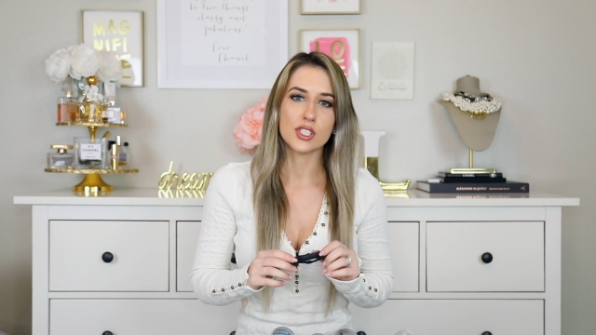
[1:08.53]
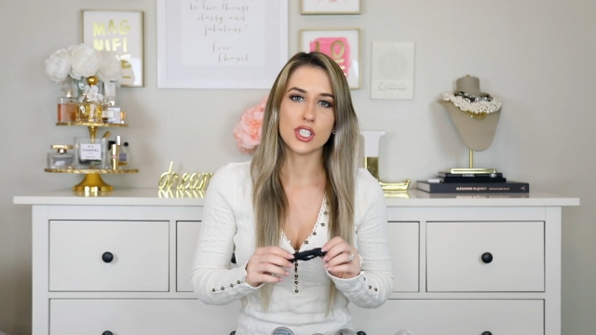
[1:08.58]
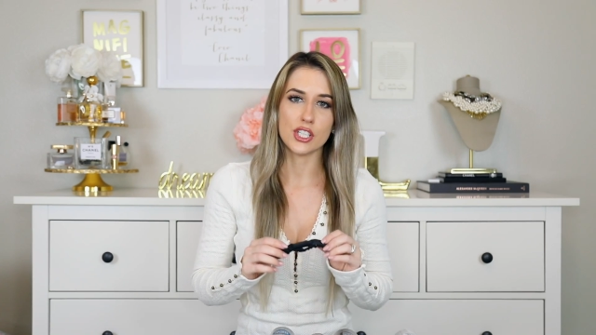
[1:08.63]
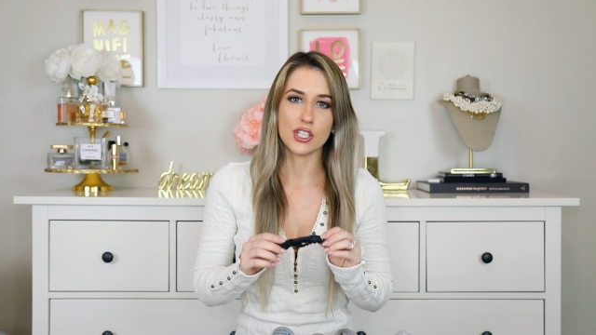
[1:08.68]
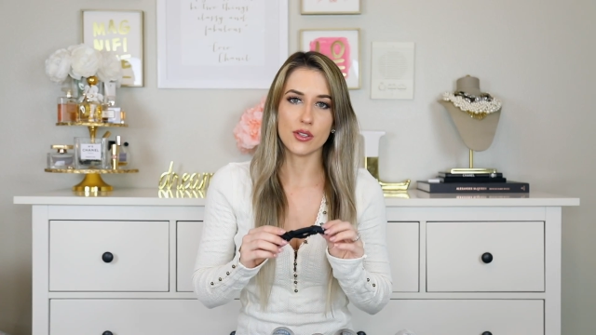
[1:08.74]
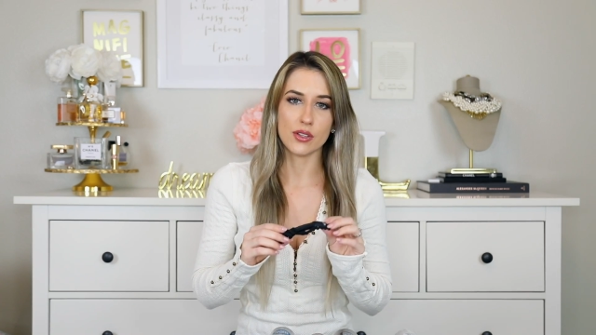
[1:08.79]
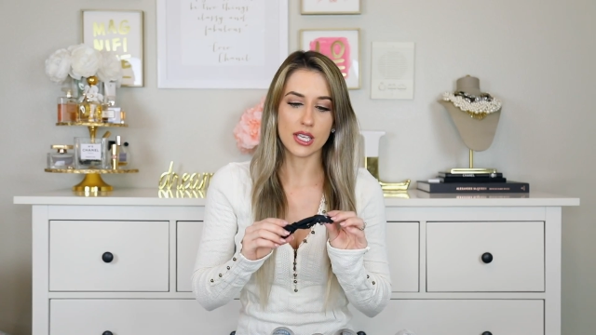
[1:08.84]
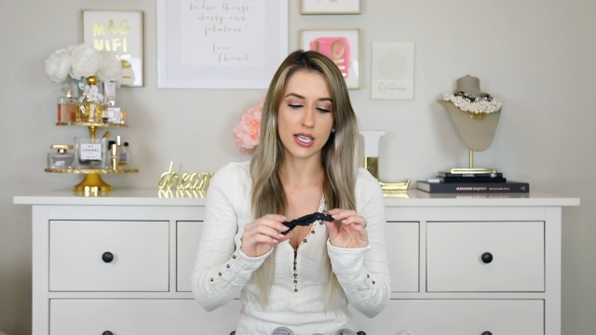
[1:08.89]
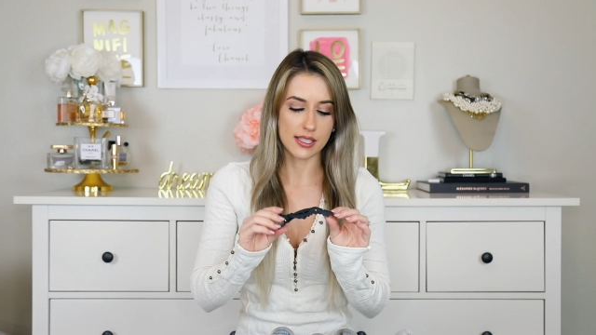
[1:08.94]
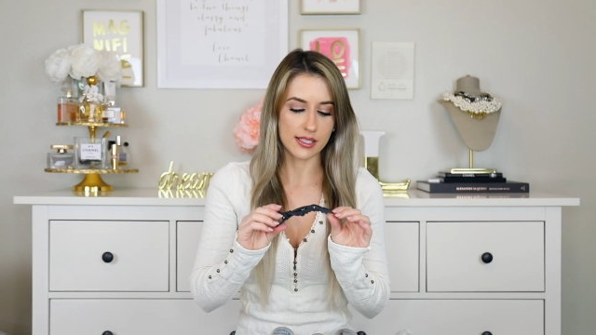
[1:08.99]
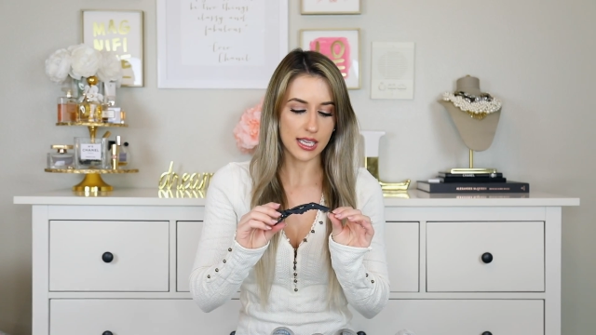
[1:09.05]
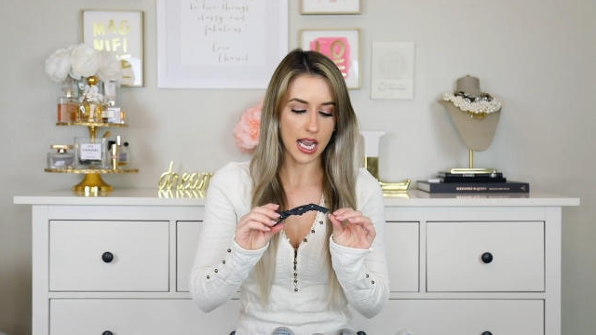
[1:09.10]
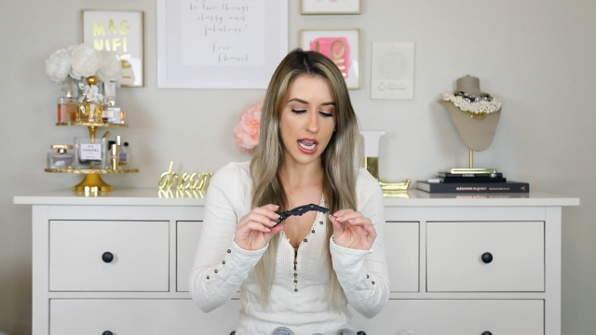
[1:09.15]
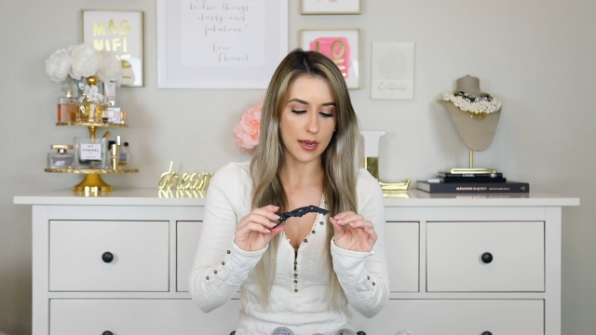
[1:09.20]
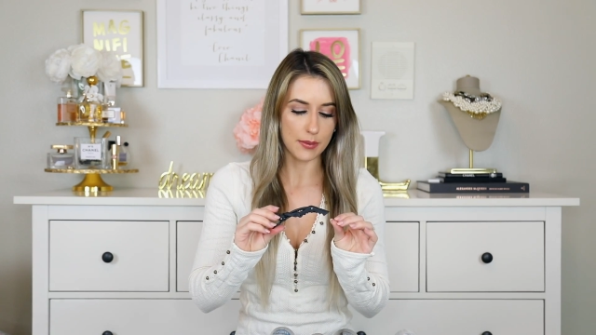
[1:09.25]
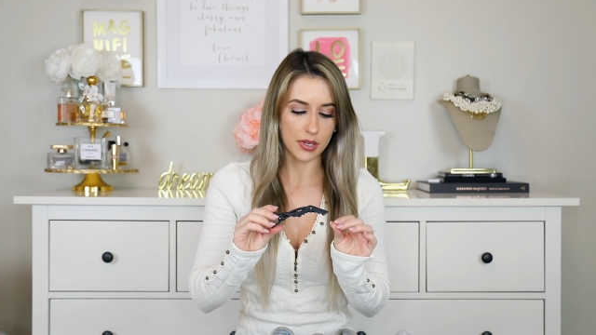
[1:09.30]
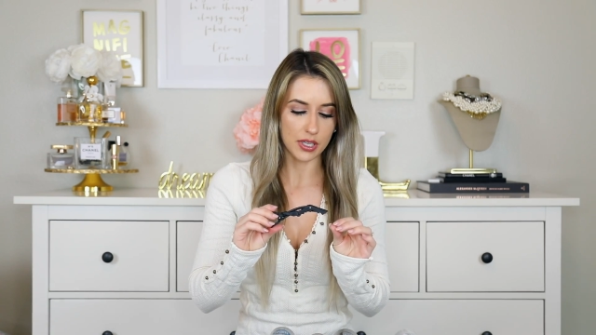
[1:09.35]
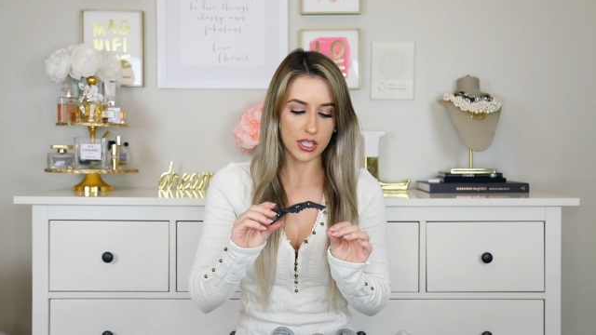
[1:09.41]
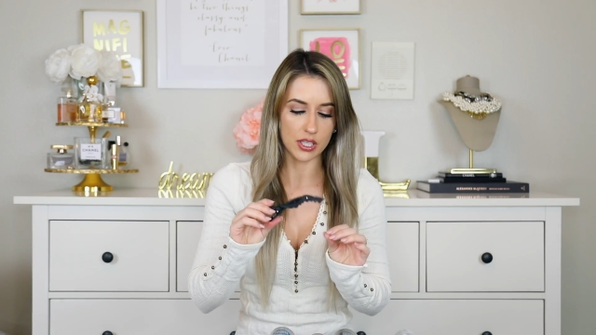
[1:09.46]
To do this,
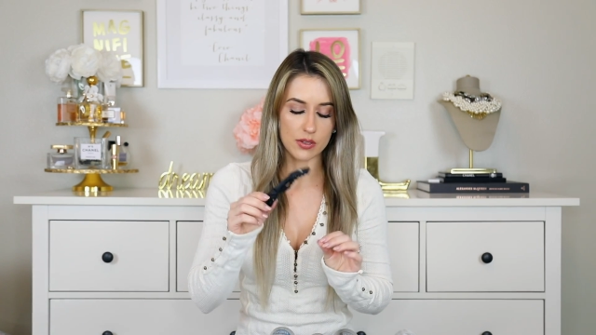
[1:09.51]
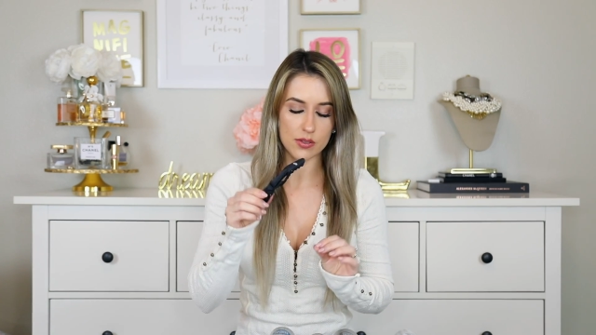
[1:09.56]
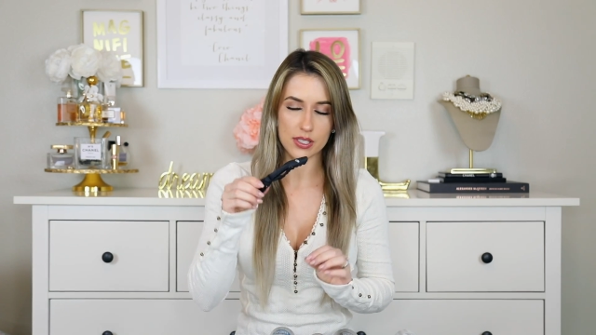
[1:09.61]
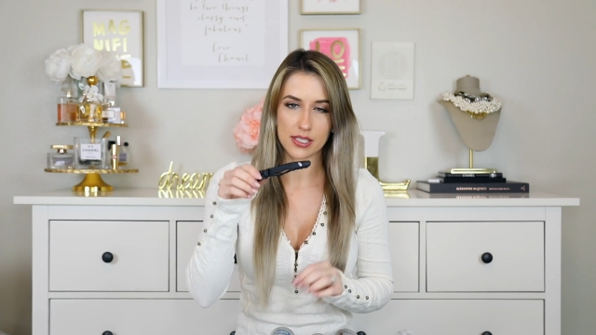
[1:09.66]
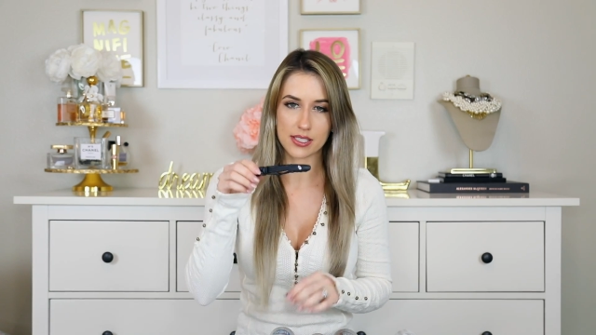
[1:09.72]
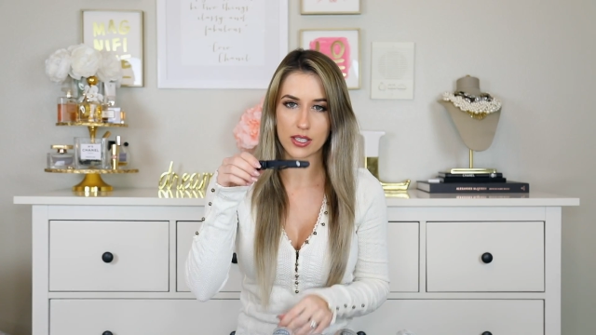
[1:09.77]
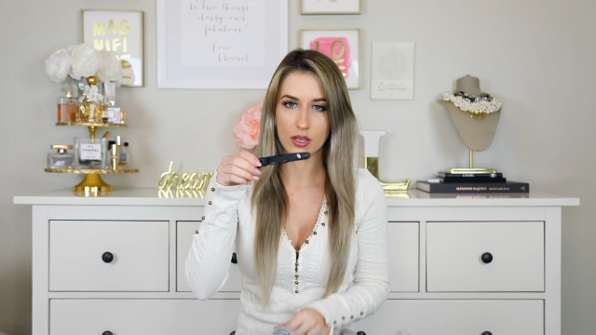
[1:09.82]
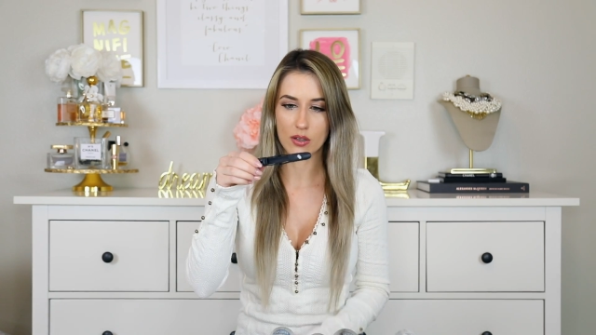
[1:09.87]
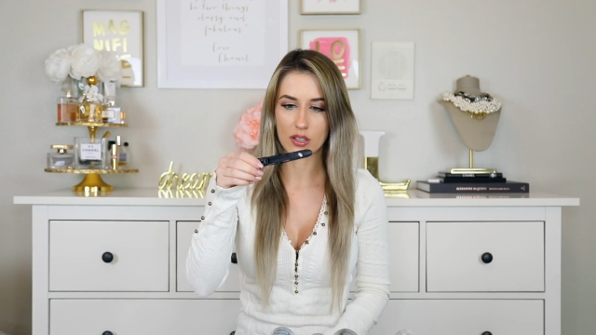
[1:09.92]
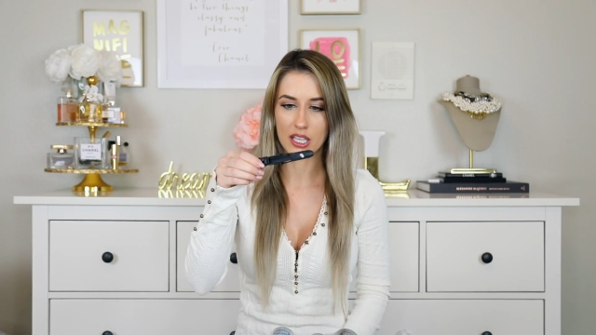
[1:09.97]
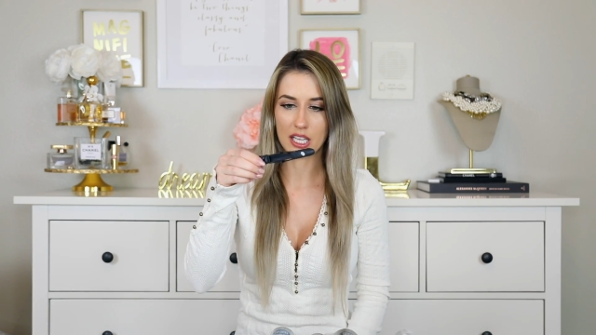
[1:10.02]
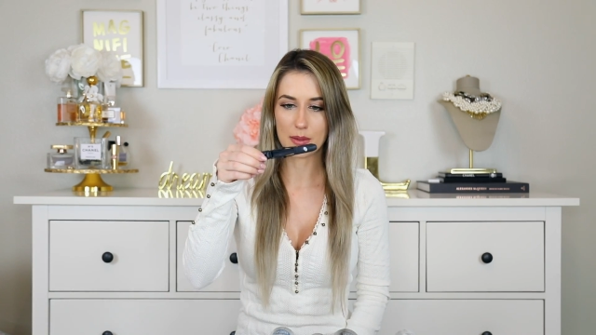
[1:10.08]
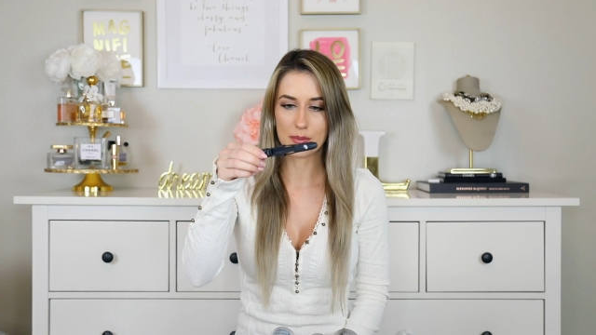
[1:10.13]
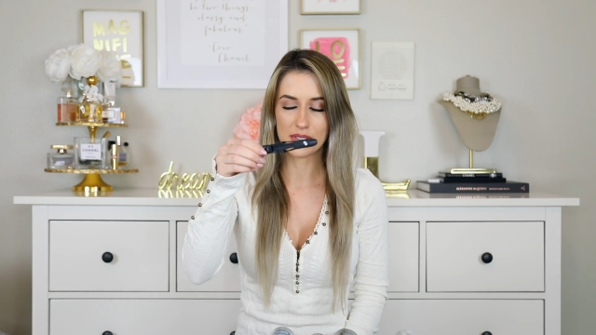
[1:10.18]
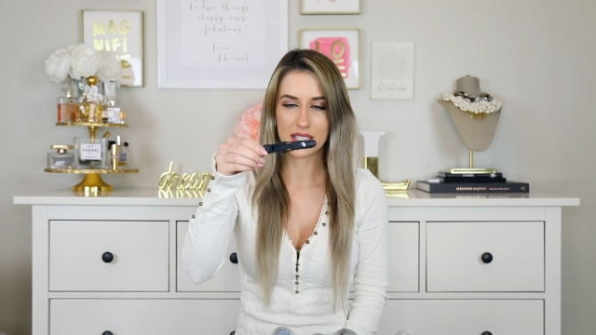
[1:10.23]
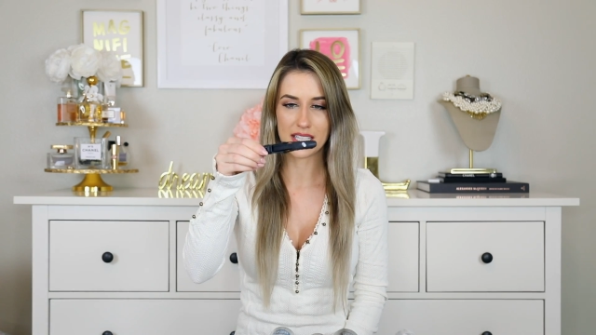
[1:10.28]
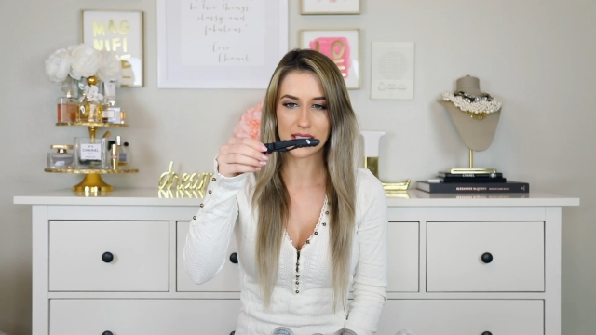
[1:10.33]
I'm going to use these little clips.